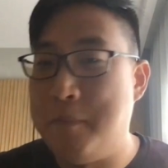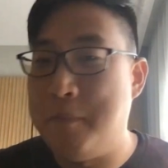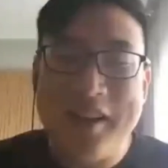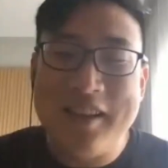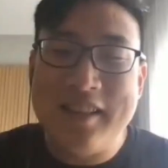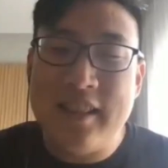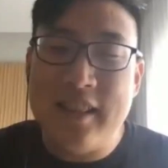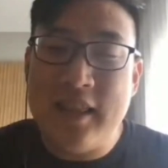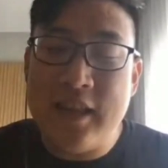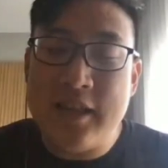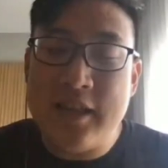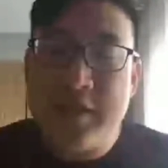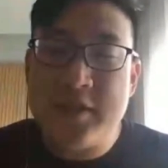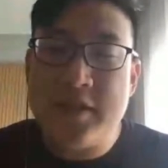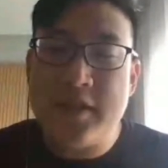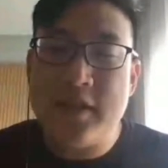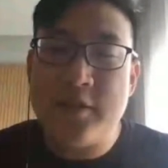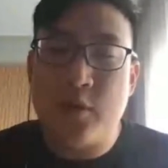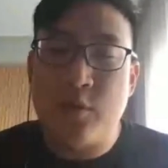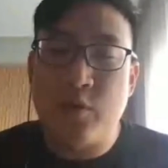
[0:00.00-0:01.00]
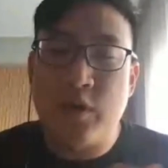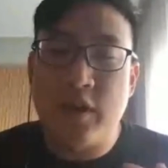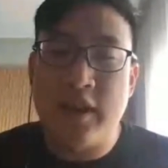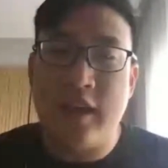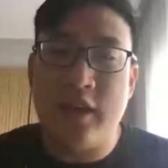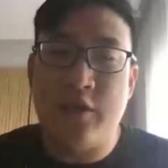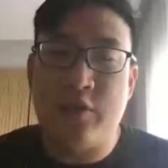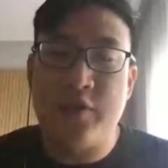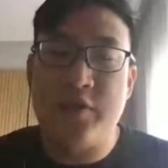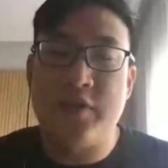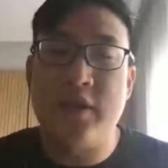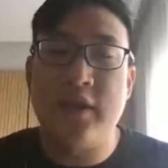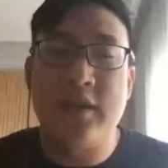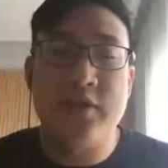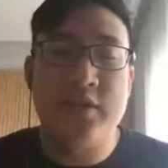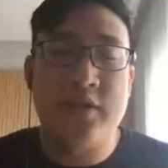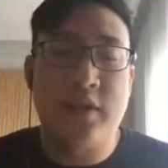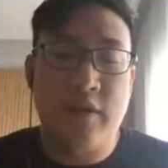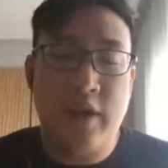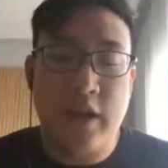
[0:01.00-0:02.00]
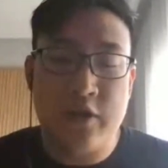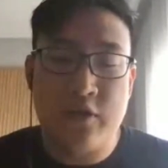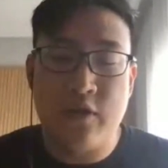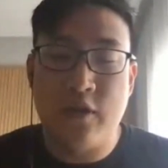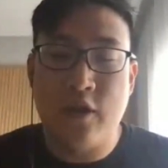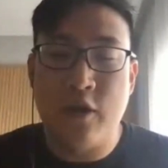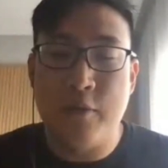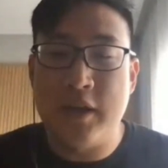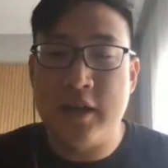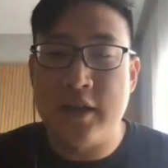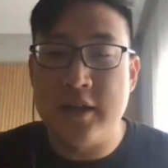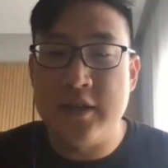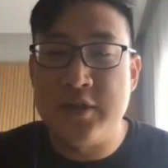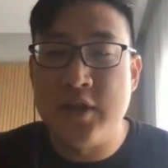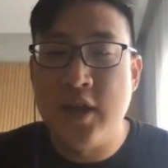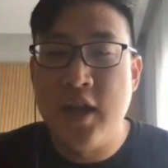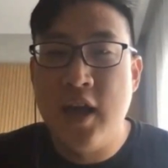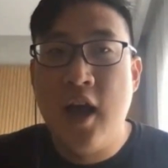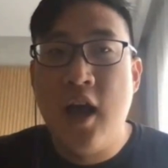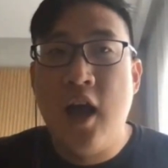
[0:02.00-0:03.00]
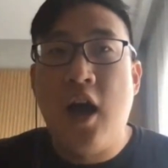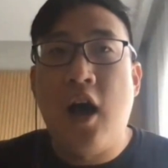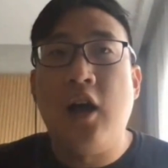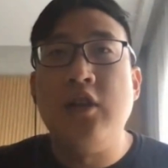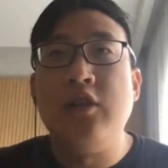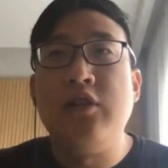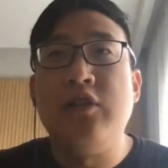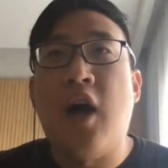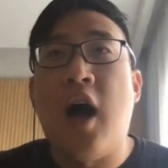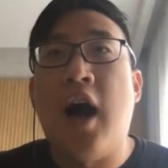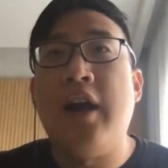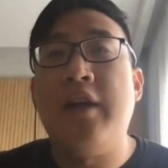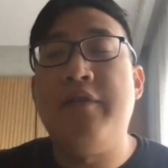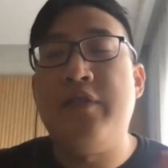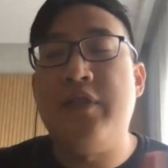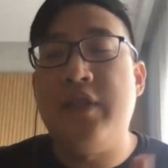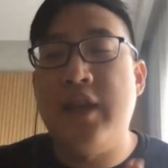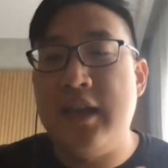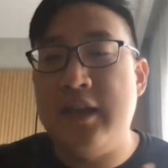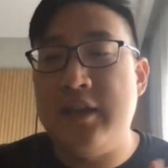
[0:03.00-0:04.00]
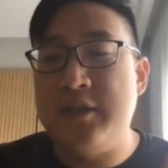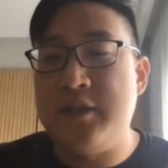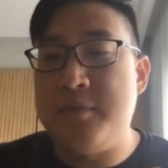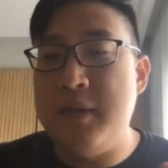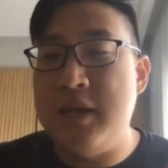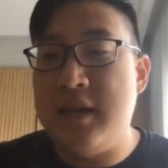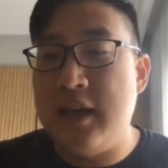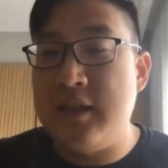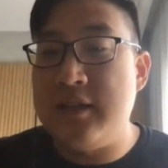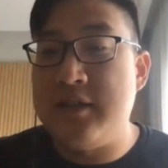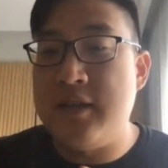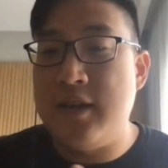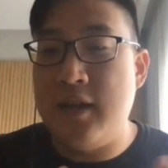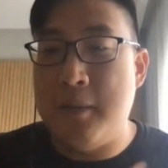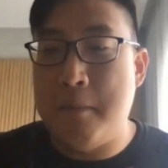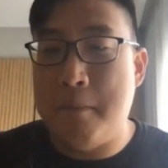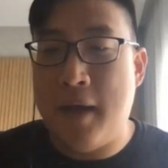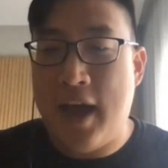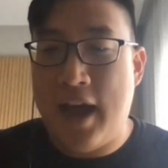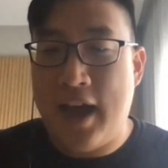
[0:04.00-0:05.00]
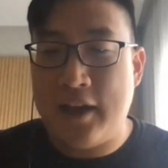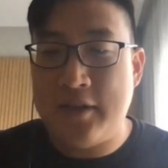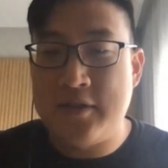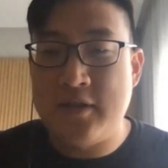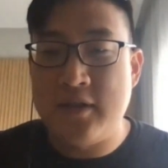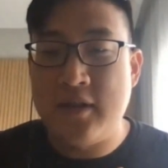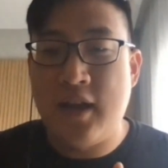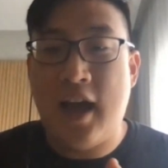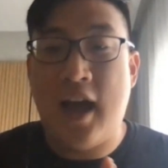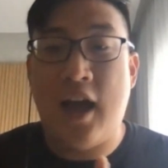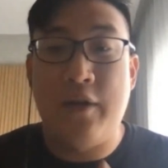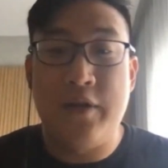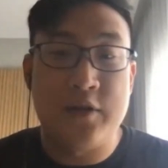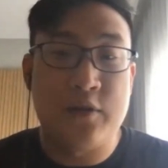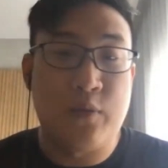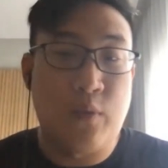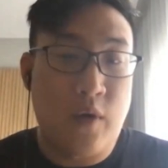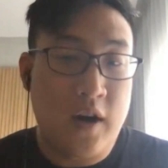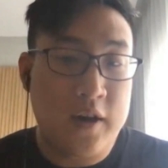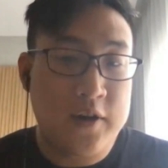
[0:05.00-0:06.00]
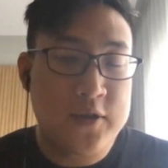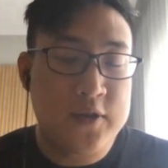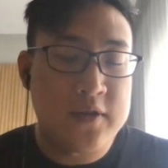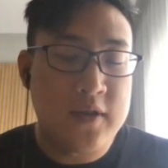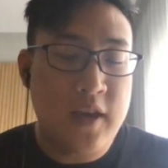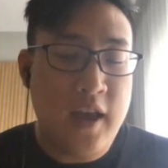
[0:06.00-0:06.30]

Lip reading: This is a really interesting consideration, though, because a lot of things begin to impact how this works.